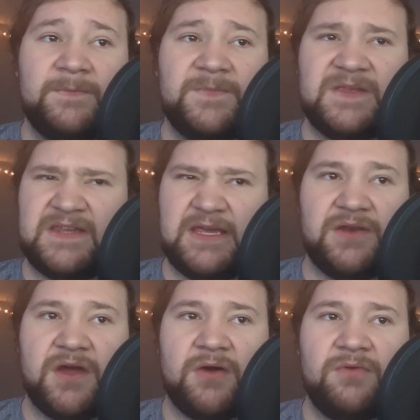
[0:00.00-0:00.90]
Did he
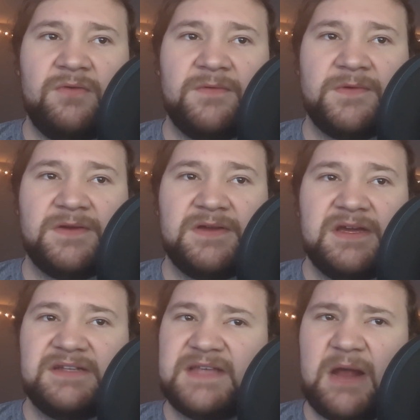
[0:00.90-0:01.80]
know?
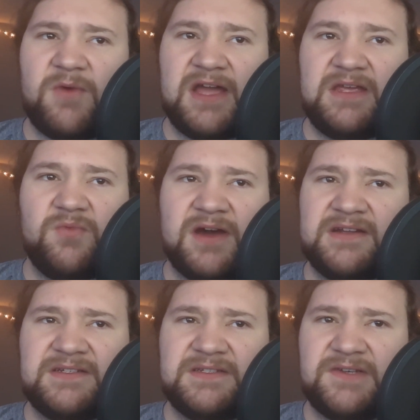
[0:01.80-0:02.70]
Is that why he
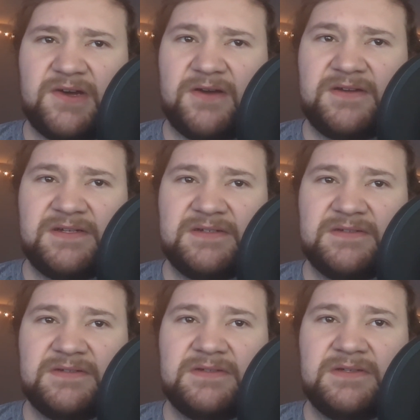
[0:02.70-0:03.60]
wanted to talk?
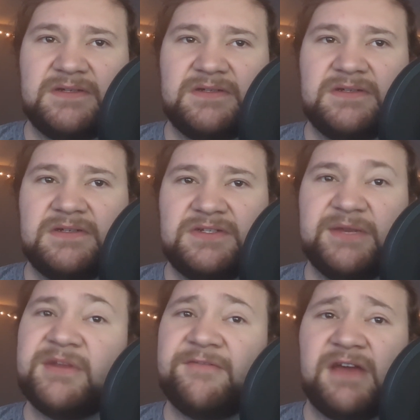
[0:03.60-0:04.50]
She'd
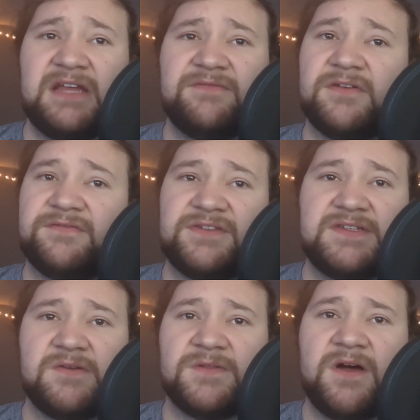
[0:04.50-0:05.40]
been faithful for
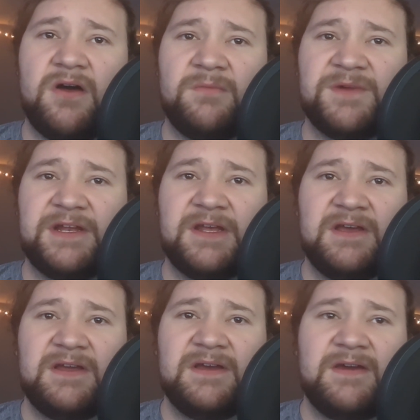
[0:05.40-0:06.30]
so long, but
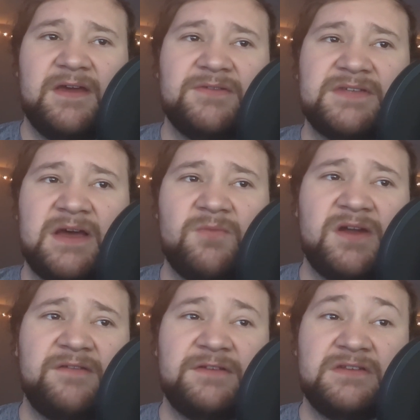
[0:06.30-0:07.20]
it was on
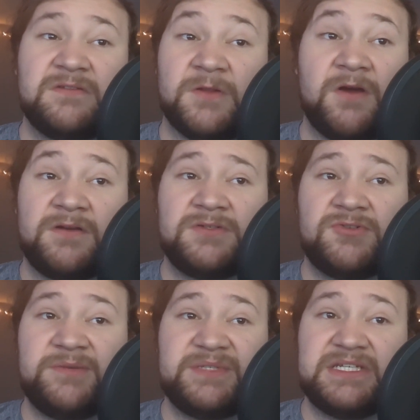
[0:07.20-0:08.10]
one of his long
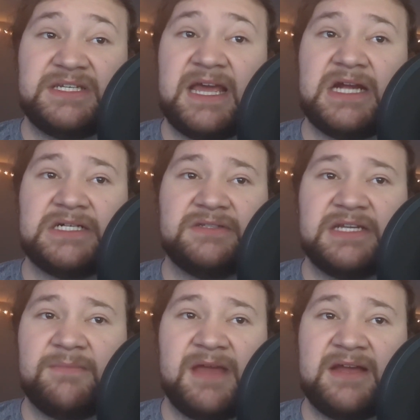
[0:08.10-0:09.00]
trips to town
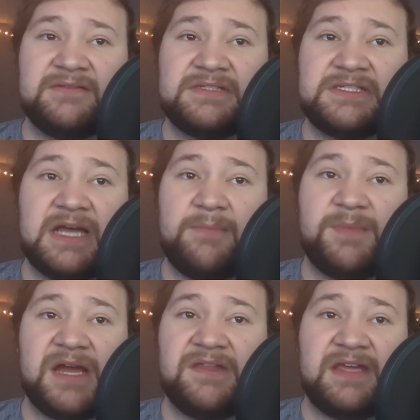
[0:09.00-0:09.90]
that a man stopped
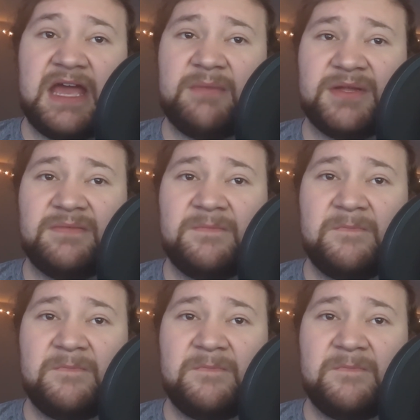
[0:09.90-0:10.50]
by the cabin.